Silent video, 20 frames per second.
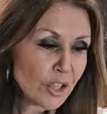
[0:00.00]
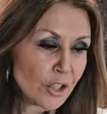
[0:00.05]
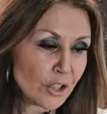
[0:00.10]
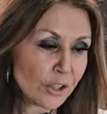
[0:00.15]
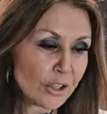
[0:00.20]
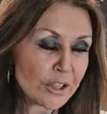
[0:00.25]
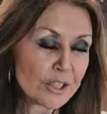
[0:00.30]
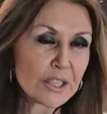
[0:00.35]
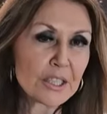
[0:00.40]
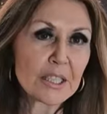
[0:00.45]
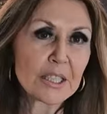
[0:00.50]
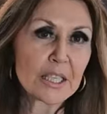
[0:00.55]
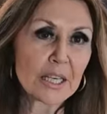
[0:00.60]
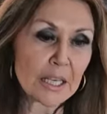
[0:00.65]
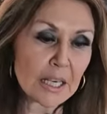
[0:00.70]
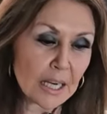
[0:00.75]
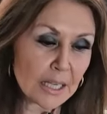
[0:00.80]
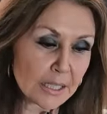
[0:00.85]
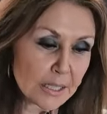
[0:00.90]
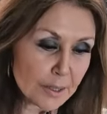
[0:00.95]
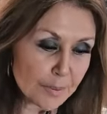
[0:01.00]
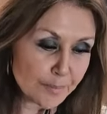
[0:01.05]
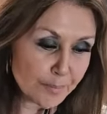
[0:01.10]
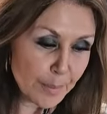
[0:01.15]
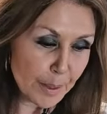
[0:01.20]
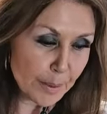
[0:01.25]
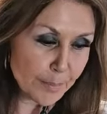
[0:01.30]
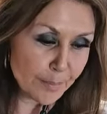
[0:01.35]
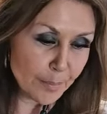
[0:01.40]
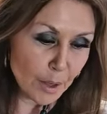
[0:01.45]
You're going to need a nice
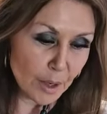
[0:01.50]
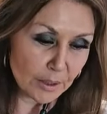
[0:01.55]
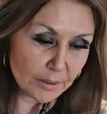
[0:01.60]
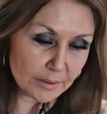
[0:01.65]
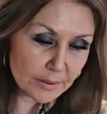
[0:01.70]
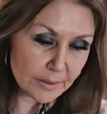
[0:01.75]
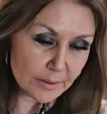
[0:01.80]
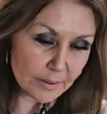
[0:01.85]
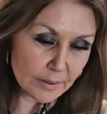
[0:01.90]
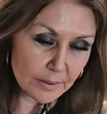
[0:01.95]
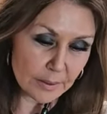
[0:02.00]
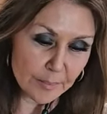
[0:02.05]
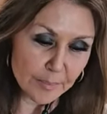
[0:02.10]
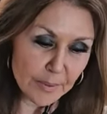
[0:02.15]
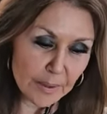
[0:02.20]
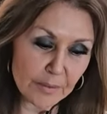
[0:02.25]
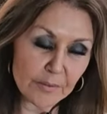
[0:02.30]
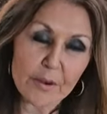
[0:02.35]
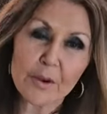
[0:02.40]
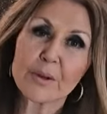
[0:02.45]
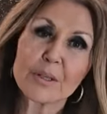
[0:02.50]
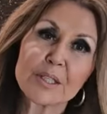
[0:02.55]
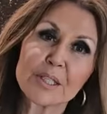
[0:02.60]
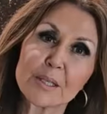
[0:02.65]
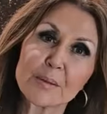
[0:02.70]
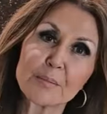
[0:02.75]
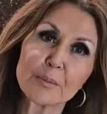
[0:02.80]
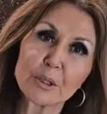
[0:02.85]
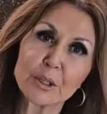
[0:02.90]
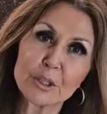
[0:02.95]
big pot, something very
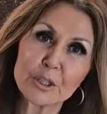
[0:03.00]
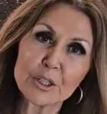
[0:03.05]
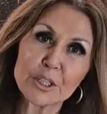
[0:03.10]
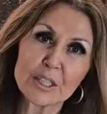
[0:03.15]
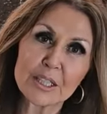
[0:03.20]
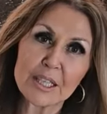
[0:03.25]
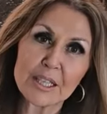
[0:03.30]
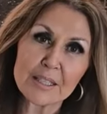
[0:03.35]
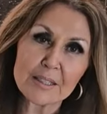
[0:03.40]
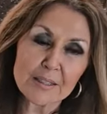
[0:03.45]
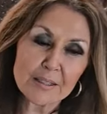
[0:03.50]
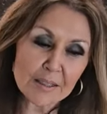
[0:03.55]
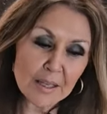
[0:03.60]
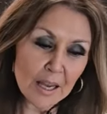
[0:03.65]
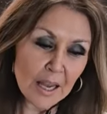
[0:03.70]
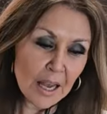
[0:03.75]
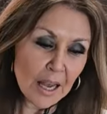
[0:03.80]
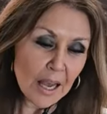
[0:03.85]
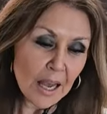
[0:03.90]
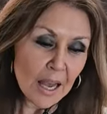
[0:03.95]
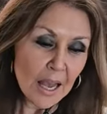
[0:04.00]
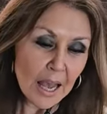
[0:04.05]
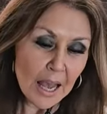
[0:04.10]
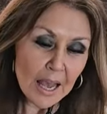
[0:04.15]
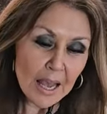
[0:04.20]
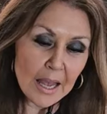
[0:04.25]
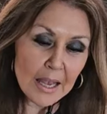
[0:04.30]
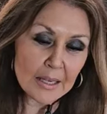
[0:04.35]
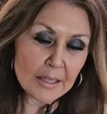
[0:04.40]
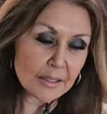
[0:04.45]
similar to this,
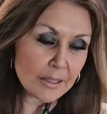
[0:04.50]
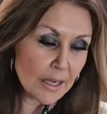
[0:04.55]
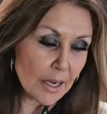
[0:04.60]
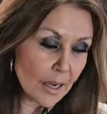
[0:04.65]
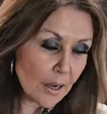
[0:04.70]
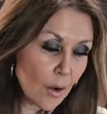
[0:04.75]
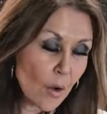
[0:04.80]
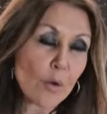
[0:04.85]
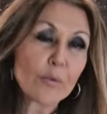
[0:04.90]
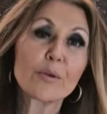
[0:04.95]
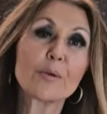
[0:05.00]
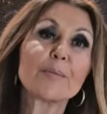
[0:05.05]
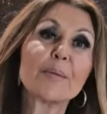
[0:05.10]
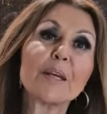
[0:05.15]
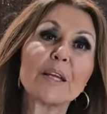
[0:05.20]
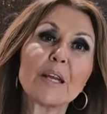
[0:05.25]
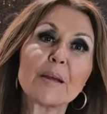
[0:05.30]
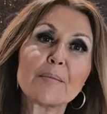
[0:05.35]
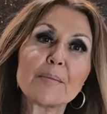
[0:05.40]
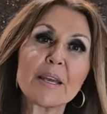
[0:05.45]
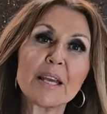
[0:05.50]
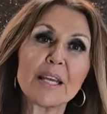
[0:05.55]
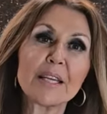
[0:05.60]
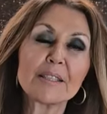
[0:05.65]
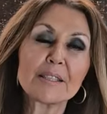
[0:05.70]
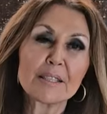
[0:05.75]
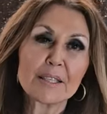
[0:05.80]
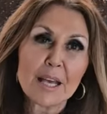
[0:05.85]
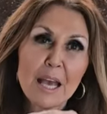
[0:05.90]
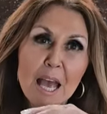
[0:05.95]
and over medium
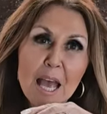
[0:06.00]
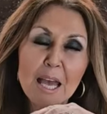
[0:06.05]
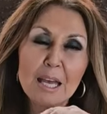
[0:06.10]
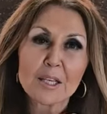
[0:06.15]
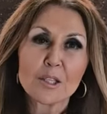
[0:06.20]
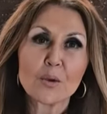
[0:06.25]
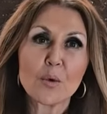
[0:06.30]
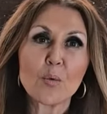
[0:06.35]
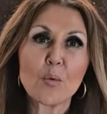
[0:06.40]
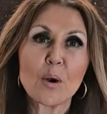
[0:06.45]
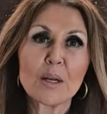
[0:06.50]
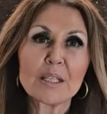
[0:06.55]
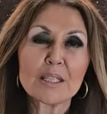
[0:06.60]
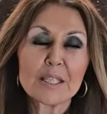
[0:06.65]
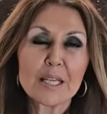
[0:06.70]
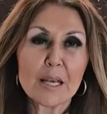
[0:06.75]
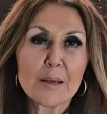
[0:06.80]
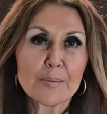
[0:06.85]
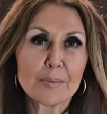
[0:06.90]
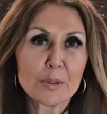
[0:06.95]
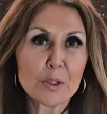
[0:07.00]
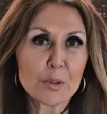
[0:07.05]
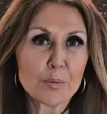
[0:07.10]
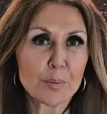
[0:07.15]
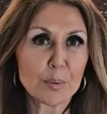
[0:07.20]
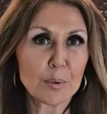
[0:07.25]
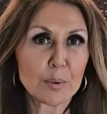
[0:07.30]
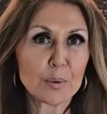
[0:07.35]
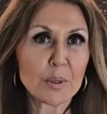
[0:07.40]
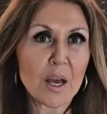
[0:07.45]
heat, and 1
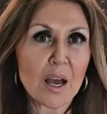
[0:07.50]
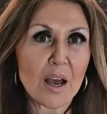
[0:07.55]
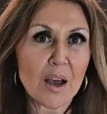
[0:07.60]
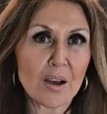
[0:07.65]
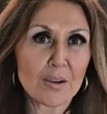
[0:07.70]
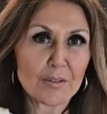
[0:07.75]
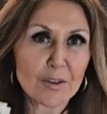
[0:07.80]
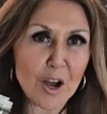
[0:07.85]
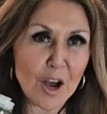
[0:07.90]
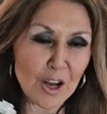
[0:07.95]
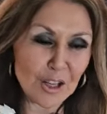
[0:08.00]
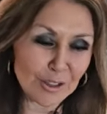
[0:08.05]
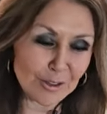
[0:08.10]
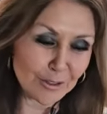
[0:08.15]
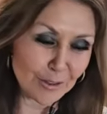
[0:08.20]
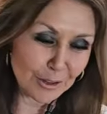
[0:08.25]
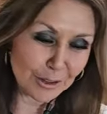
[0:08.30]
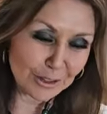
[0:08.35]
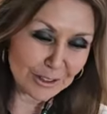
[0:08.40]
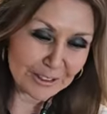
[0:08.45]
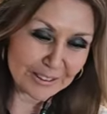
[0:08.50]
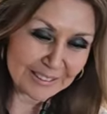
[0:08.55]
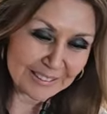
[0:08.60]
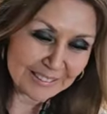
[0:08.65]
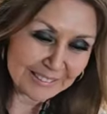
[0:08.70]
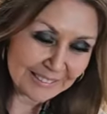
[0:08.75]
tablespoon of olive oil.